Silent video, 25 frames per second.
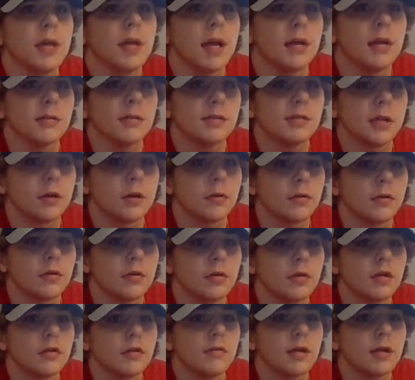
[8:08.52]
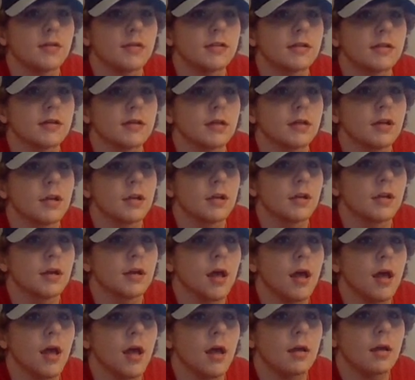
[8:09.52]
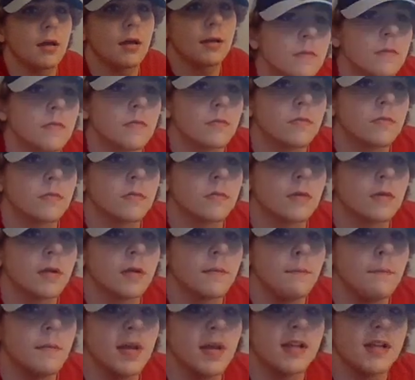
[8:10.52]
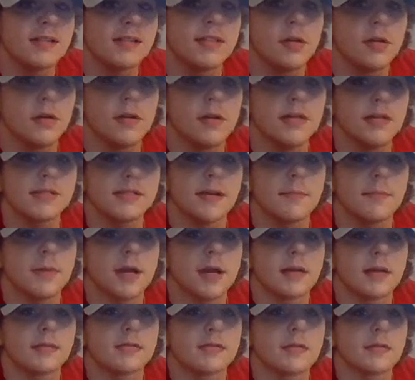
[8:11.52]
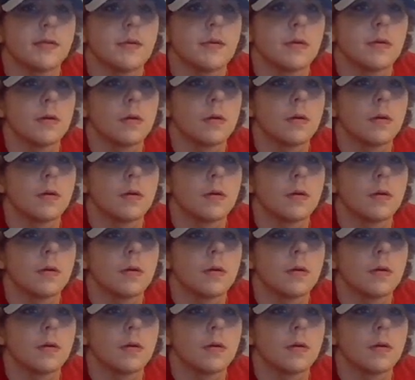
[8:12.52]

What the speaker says: Yeah, so congrats, killing it. Minnesota is up next.